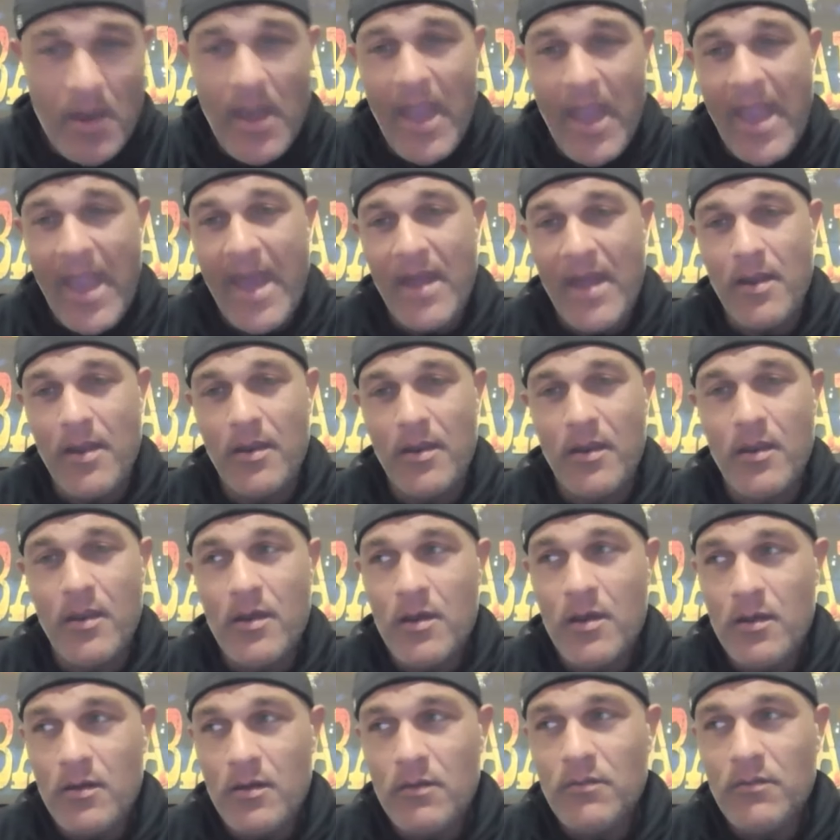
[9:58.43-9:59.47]
And,
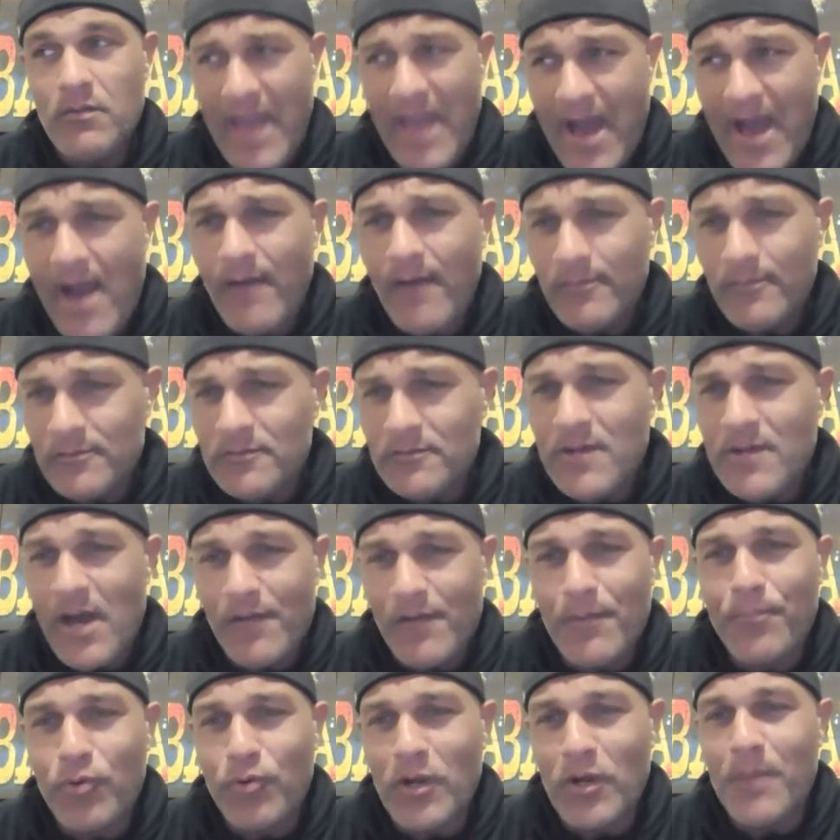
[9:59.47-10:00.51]
yeah, have
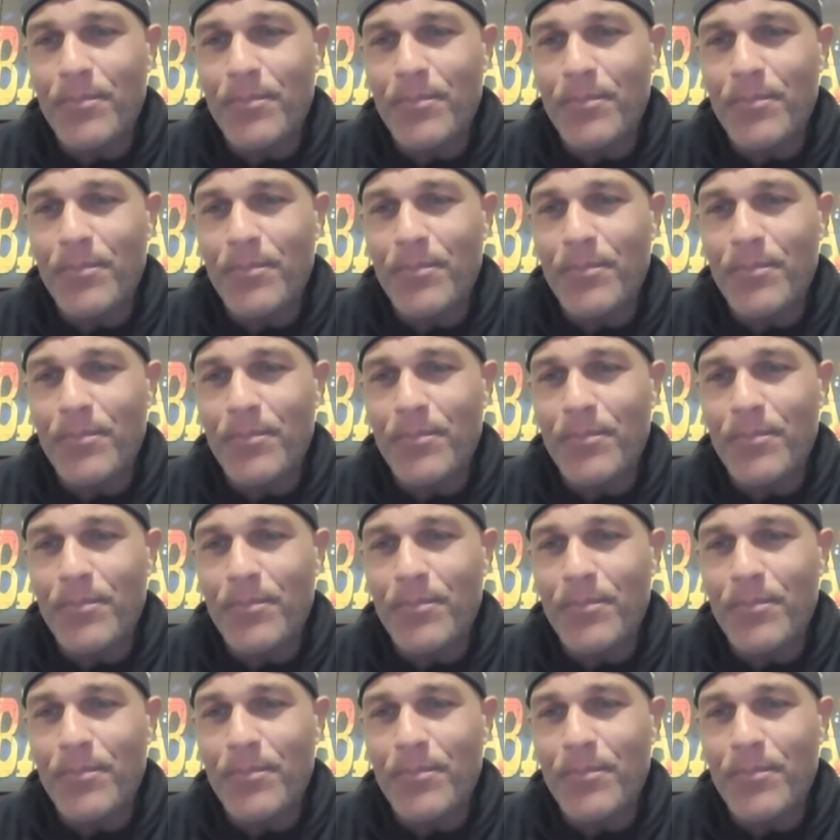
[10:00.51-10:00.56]
a pretty